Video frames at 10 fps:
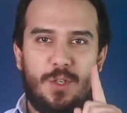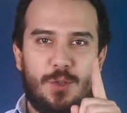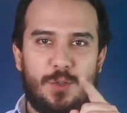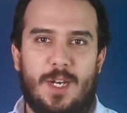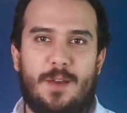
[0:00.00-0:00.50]

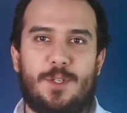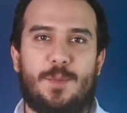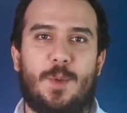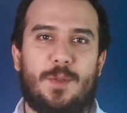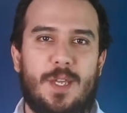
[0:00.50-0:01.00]
You should
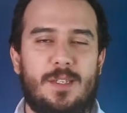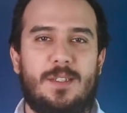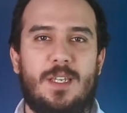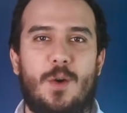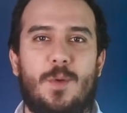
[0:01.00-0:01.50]
leverage both
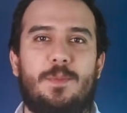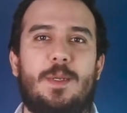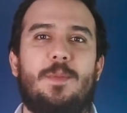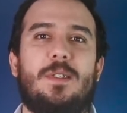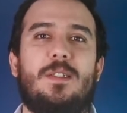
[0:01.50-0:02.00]
SEO and
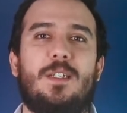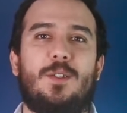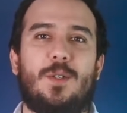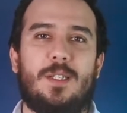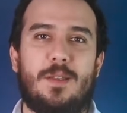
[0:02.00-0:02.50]

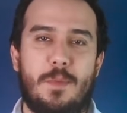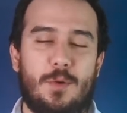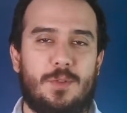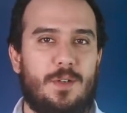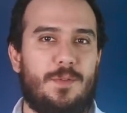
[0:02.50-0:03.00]
PPC to get the
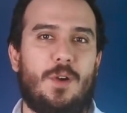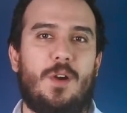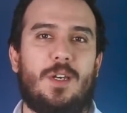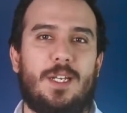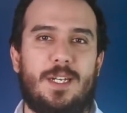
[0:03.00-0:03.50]
most out of
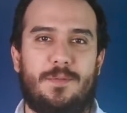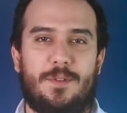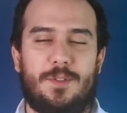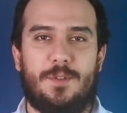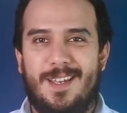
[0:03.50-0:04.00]
your online
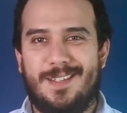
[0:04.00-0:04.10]
efforts.